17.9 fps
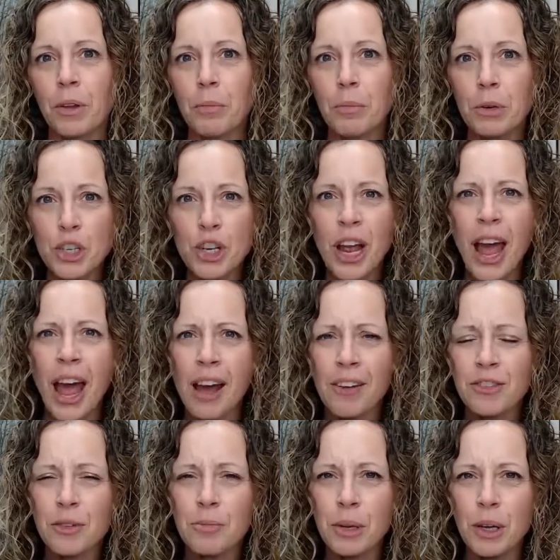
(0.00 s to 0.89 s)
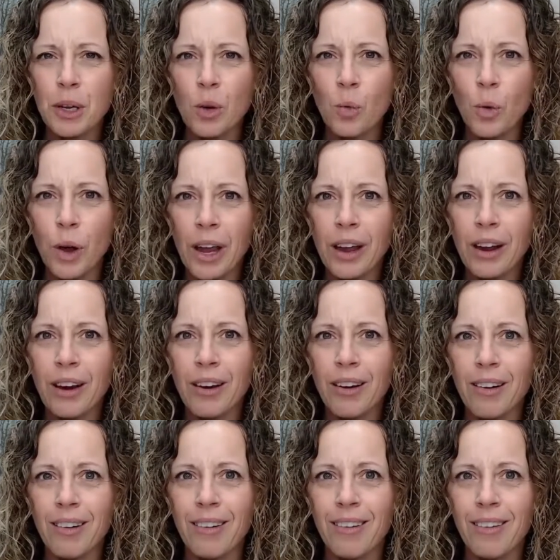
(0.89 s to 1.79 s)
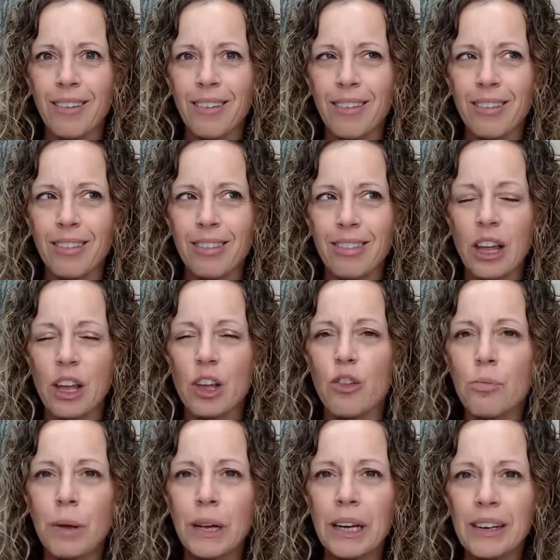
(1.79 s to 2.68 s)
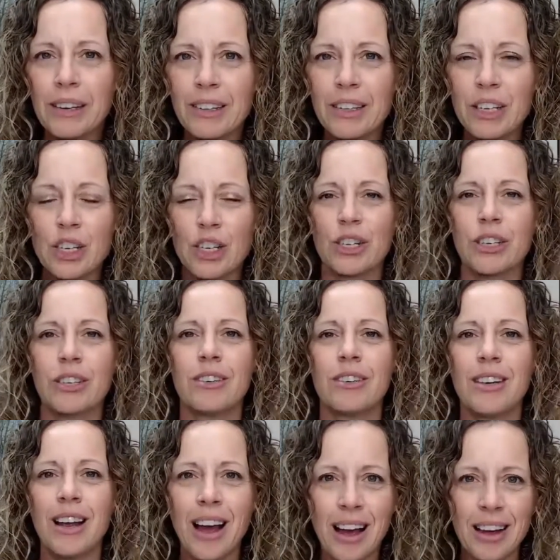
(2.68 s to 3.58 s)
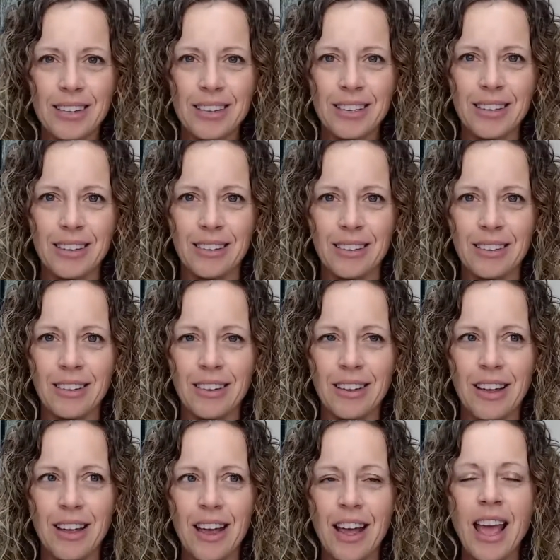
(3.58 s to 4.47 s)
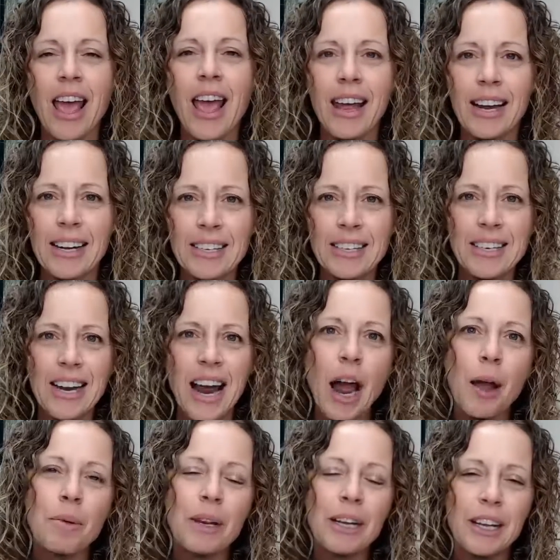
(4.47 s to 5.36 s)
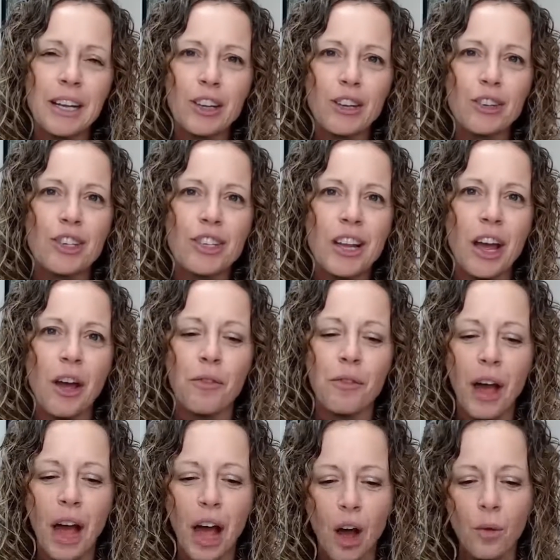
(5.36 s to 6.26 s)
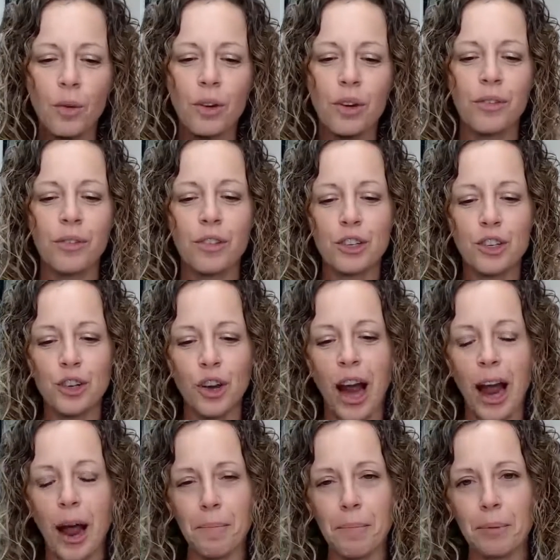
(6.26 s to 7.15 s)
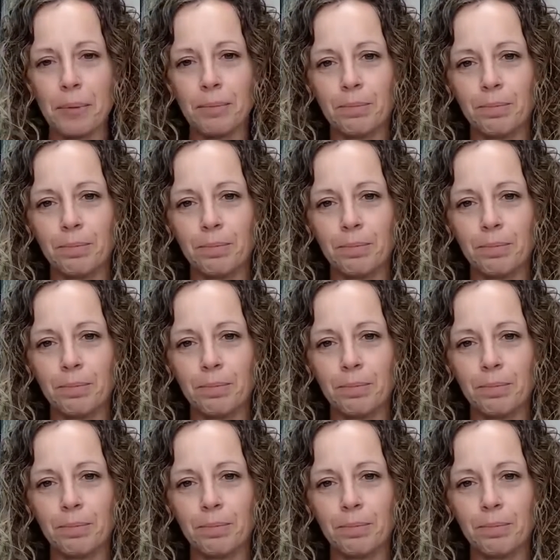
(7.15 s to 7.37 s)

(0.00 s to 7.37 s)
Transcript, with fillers: But you have to be aware that you've been conditioned to hustle and it's time to get yourself out of the trap.